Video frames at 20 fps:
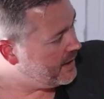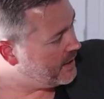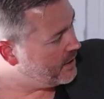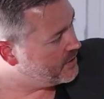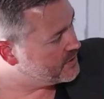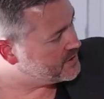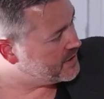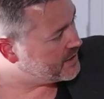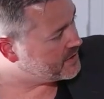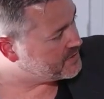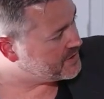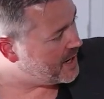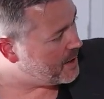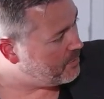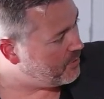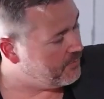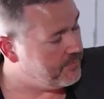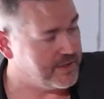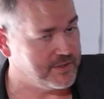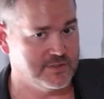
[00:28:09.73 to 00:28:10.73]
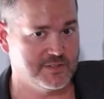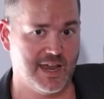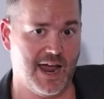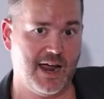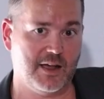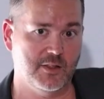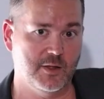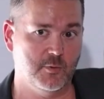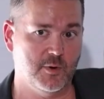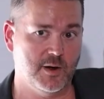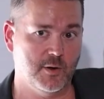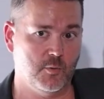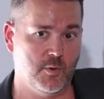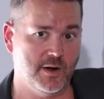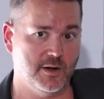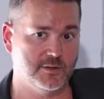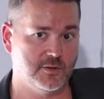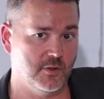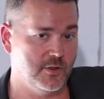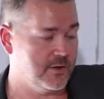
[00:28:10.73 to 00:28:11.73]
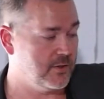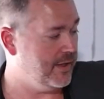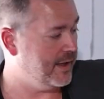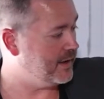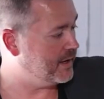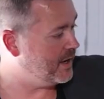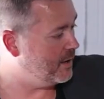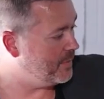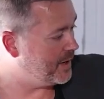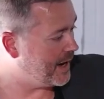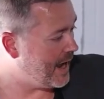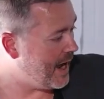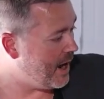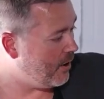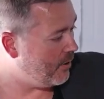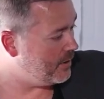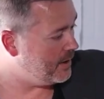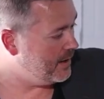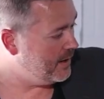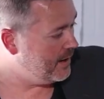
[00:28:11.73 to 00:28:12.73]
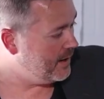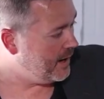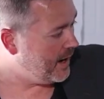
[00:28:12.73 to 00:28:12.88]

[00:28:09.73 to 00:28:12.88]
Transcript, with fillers: Here's an example of exactly what I want it to look like coming out.